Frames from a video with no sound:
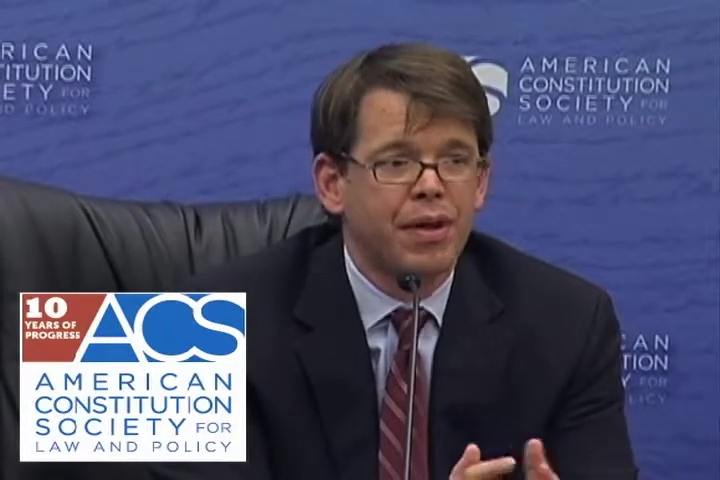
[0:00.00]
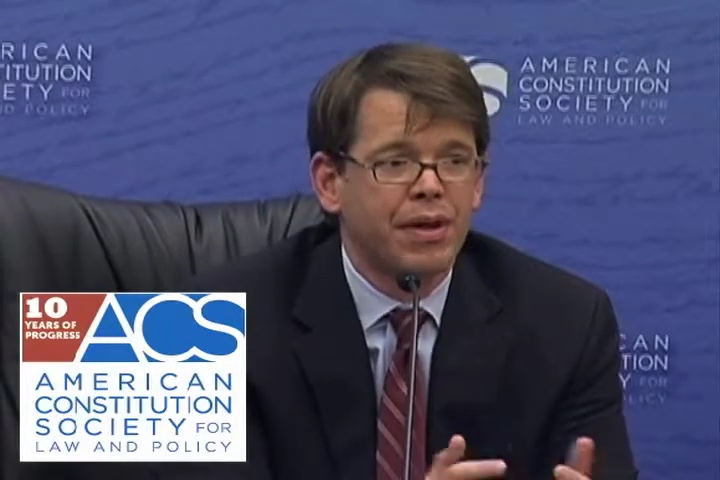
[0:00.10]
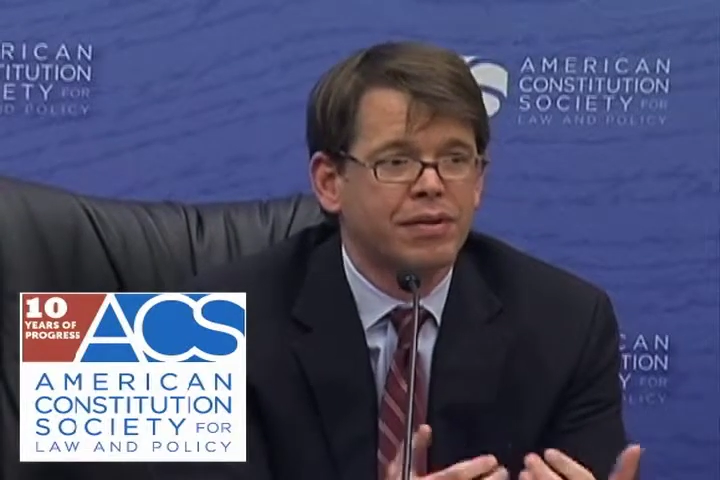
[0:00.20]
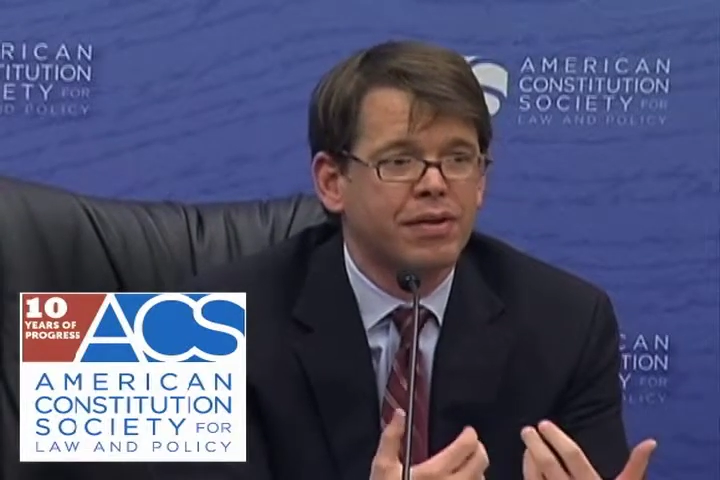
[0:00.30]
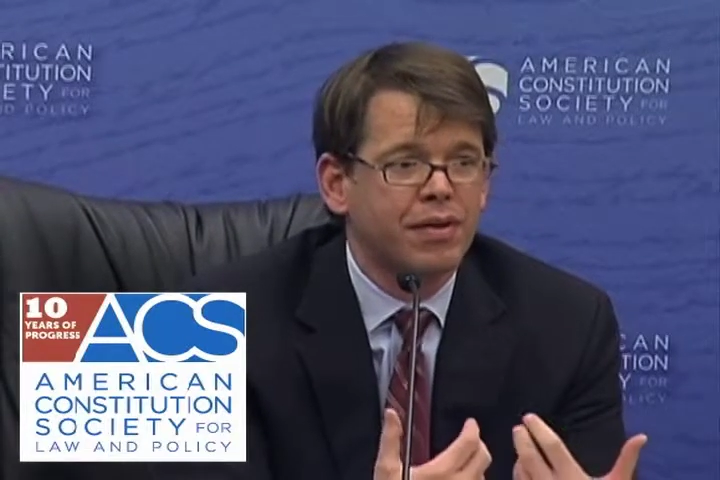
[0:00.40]

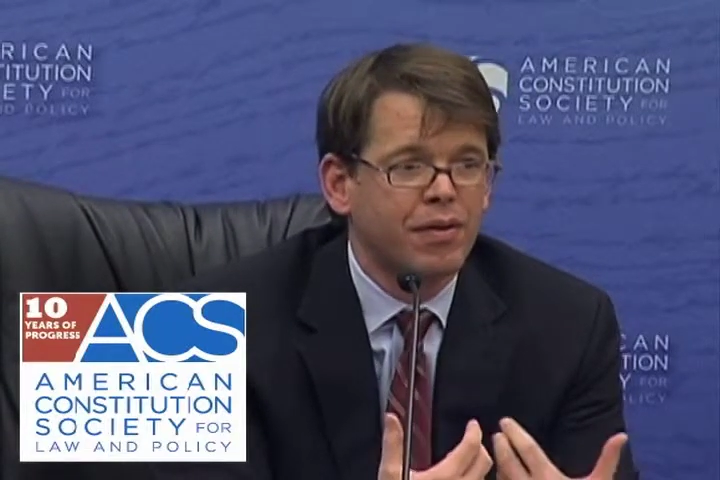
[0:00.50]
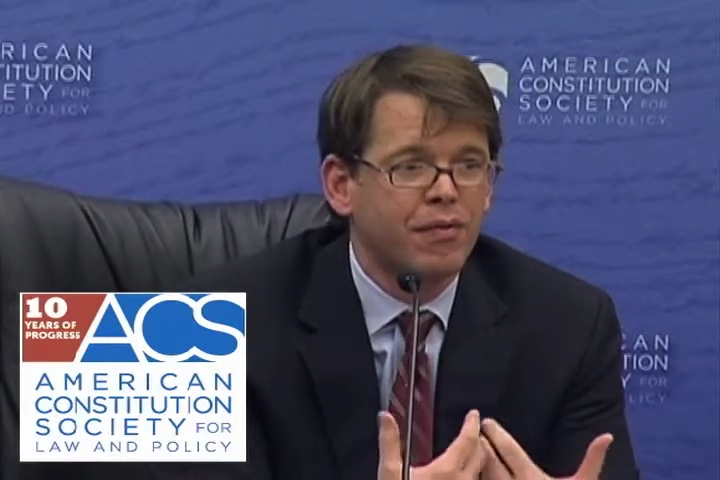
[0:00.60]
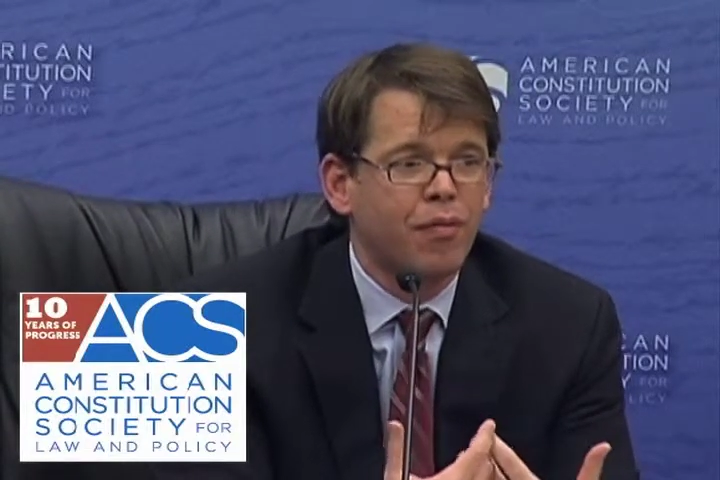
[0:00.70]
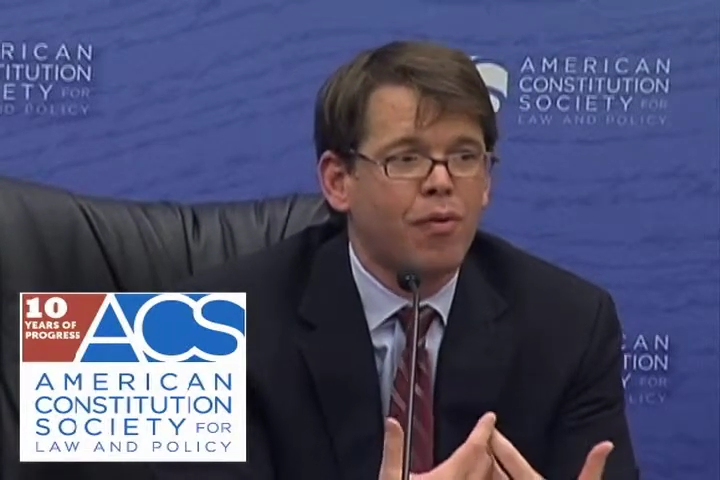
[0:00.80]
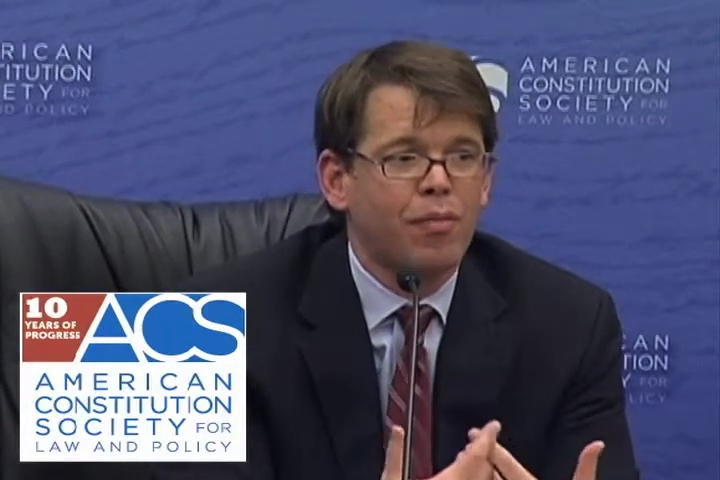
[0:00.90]
as a
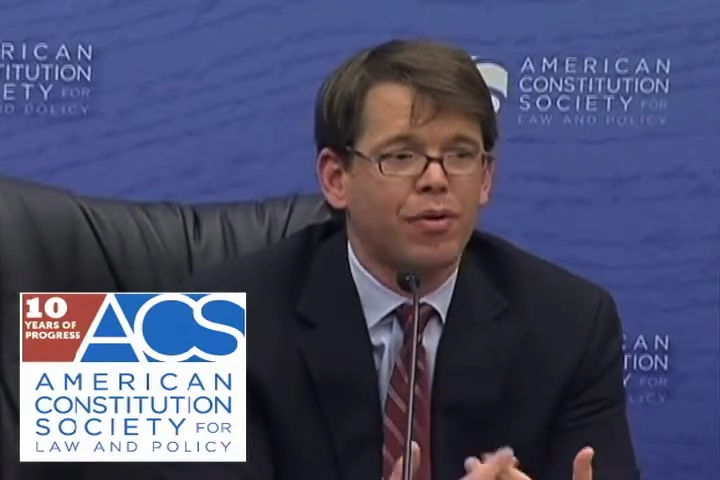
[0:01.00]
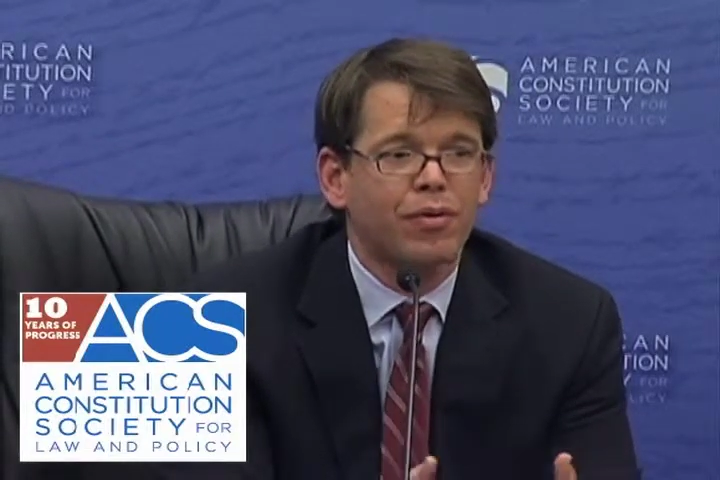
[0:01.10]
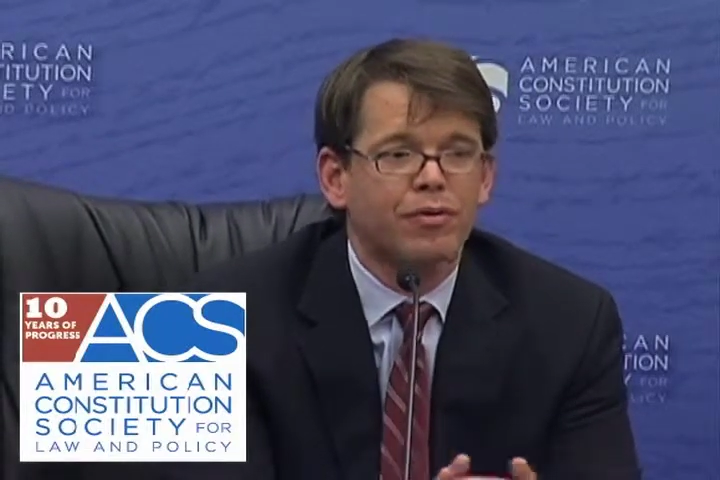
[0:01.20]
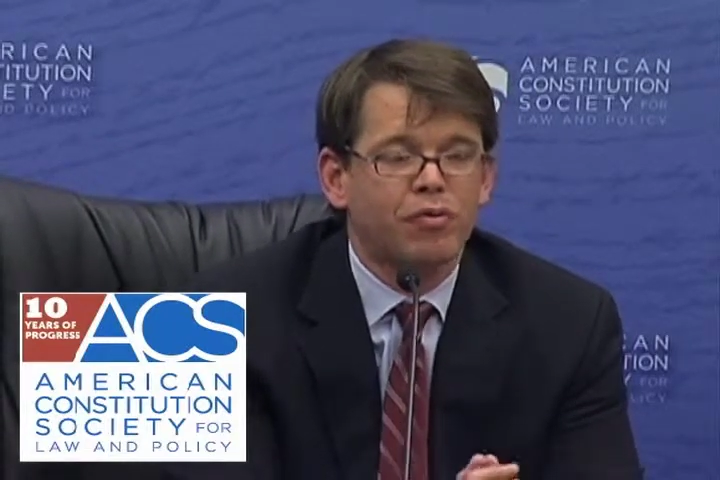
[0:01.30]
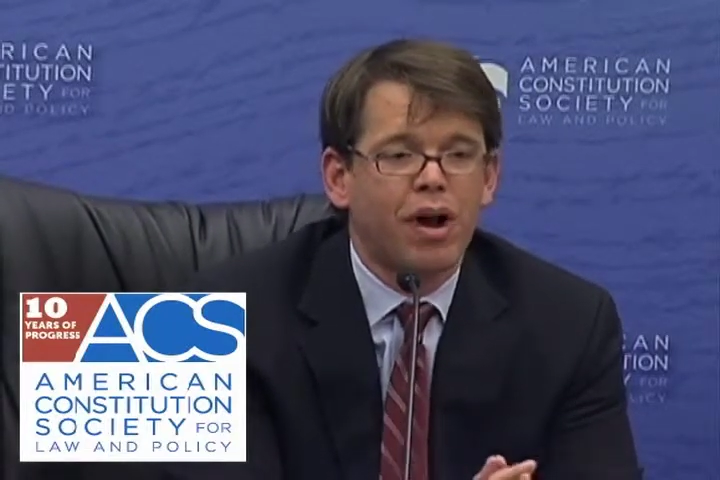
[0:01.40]

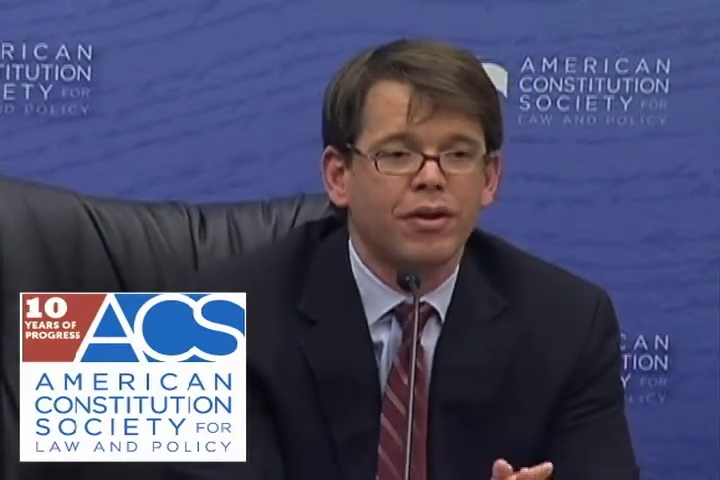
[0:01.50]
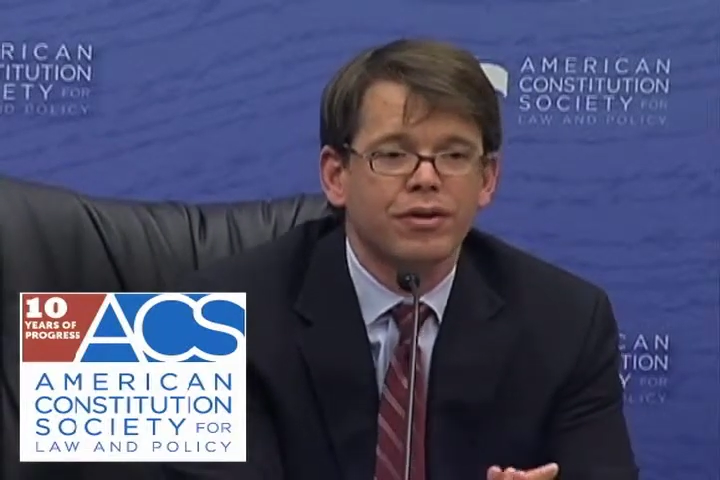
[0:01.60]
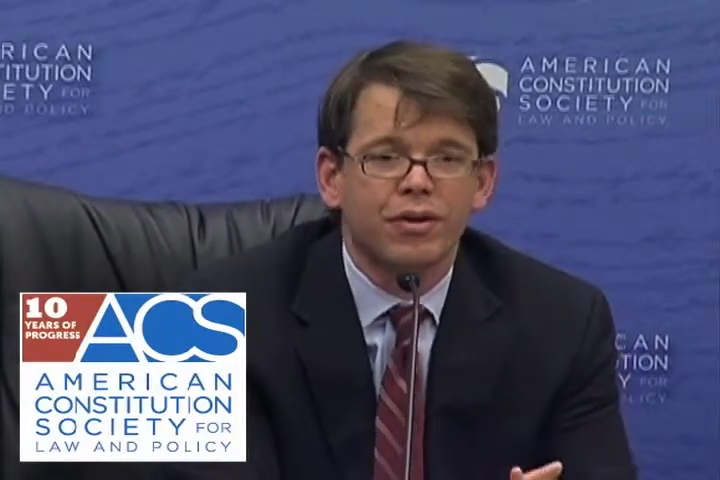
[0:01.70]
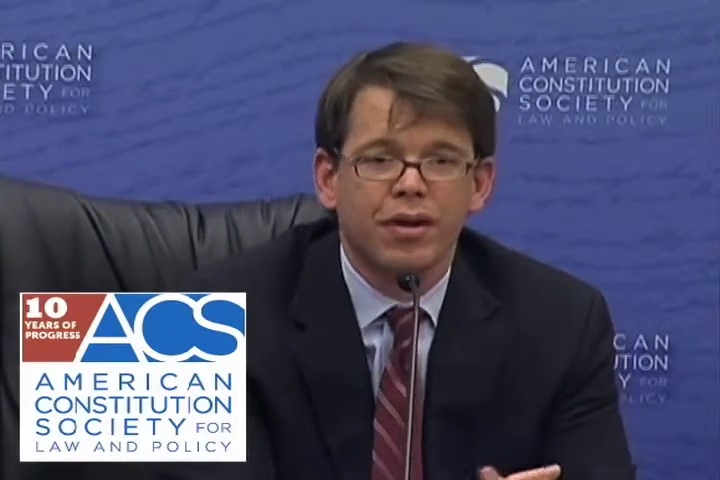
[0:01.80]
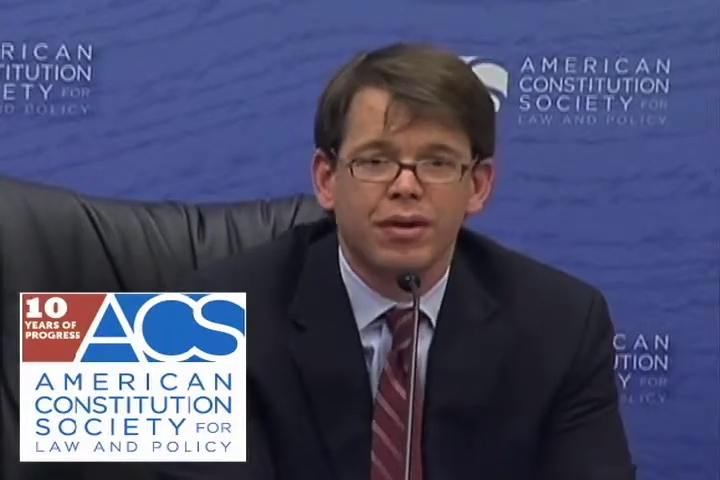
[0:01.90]
former trial
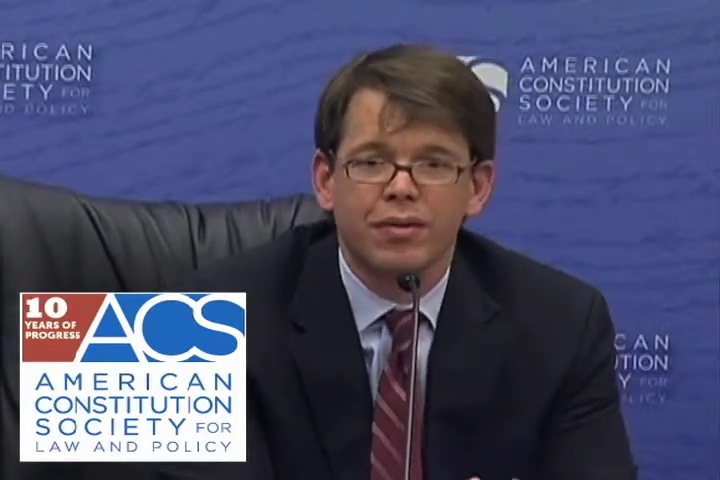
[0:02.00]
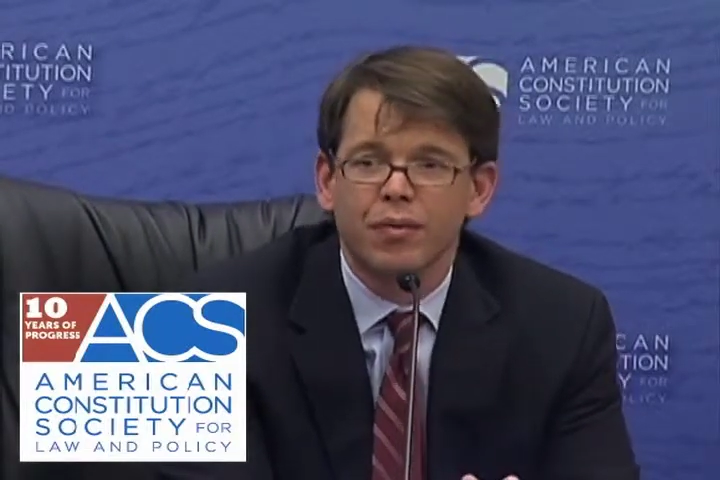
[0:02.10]
attorney,